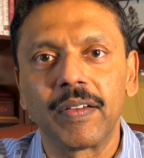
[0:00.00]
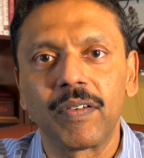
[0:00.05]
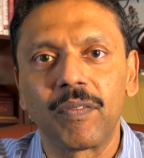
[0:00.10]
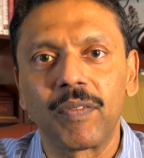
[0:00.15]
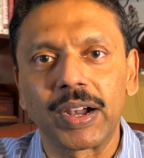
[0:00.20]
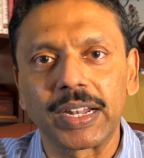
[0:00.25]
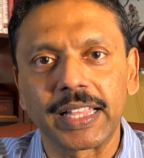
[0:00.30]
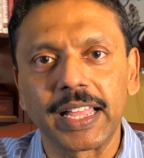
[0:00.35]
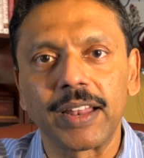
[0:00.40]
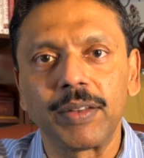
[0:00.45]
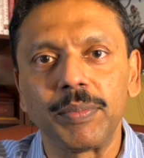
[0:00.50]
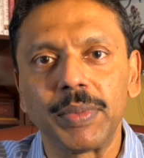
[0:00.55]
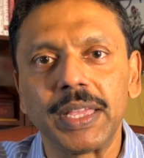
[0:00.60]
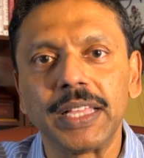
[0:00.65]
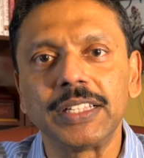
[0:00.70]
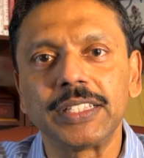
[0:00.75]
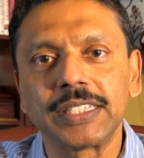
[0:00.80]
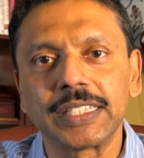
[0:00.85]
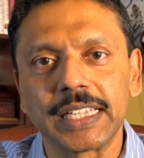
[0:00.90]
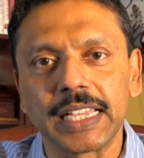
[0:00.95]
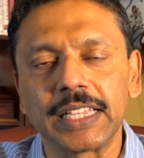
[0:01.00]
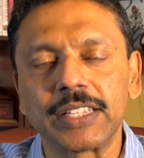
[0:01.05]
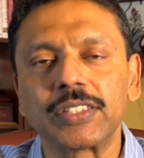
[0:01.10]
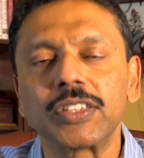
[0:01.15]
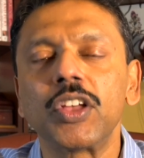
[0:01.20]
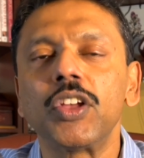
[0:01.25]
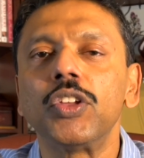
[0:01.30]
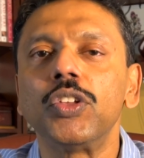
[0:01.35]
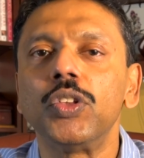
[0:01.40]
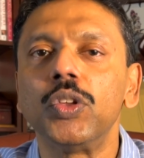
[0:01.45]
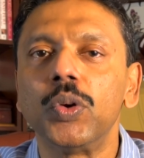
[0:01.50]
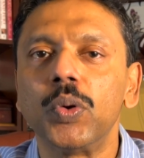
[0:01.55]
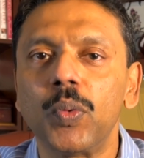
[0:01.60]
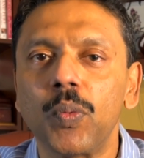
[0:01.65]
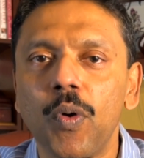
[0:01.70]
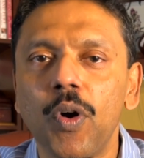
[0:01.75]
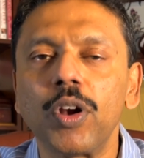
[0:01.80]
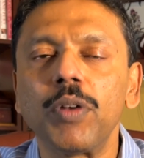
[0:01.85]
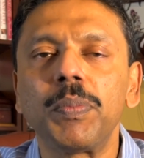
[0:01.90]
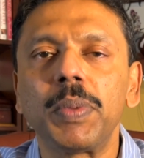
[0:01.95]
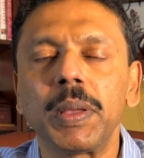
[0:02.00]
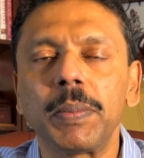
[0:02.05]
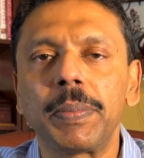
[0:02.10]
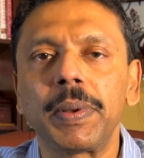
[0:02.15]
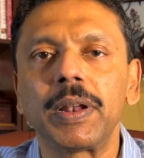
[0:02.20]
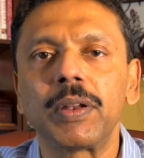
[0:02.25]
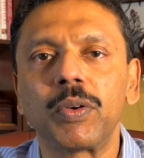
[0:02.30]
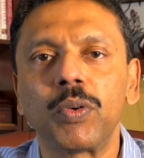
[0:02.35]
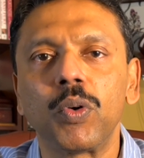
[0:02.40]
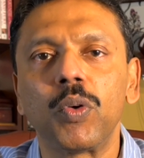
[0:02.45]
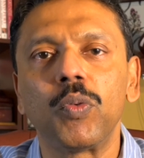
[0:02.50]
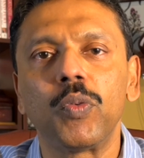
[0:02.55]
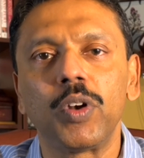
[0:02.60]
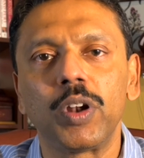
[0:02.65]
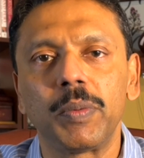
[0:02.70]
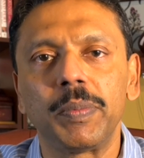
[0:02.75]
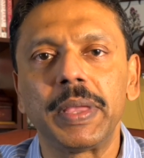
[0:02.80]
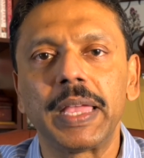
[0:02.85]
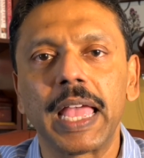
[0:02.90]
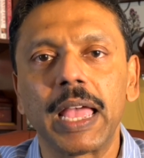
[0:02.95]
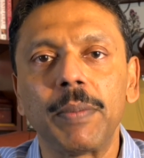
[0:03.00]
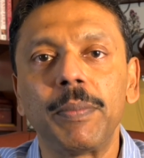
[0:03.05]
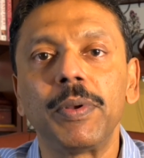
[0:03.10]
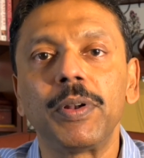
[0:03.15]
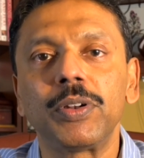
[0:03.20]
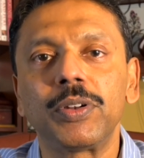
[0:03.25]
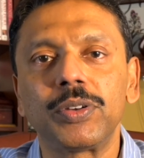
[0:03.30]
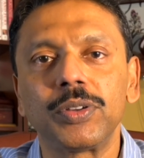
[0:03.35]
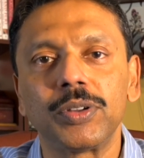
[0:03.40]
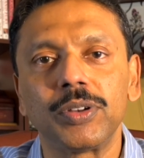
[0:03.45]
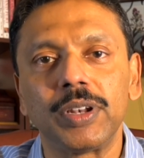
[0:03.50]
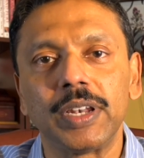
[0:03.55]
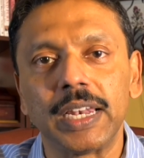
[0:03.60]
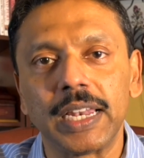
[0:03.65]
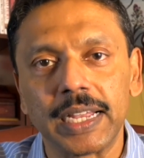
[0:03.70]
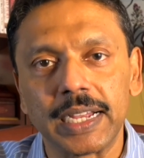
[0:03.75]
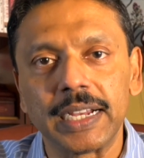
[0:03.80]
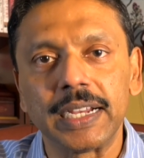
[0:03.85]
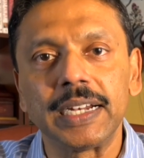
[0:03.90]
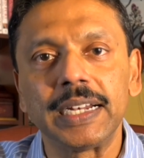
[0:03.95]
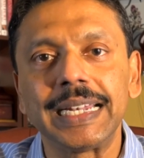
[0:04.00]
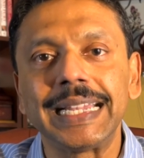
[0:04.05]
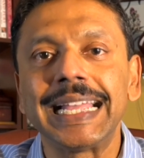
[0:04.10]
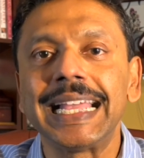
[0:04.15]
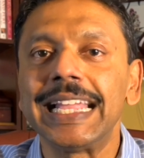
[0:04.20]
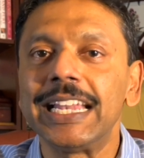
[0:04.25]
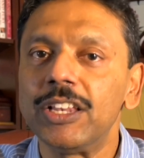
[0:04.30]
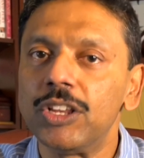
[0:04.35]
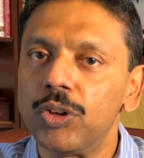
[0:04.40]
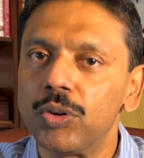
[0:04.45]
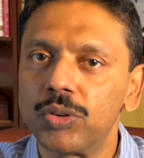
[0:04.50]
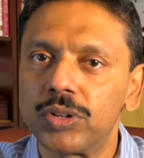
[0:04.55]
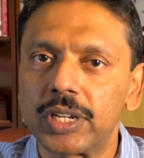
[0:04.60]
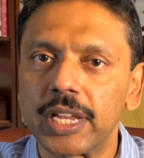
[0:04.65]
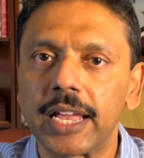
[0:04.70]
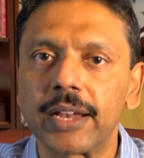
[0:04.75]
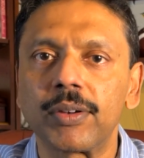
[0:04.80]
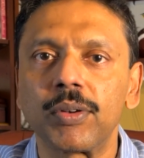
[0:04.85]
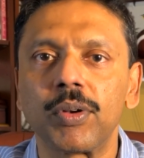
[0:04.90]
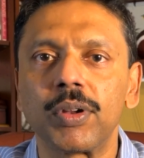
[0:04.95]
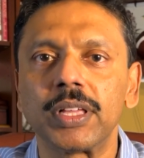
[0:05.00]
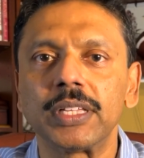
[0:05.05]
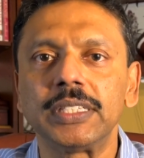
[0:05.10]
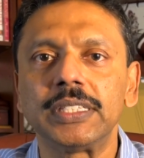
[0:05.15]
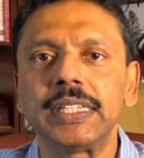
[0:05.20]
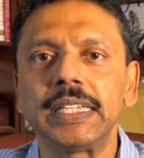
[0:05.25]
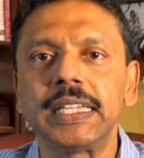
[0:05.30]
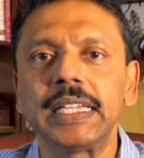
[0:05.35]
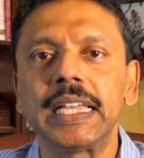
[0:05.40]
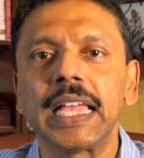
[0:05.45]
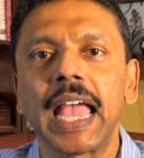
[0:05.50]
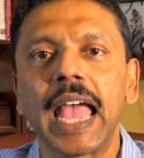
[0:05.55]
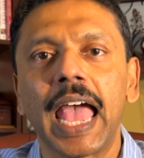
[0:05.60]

What that means is you want people who will be able to learn new technology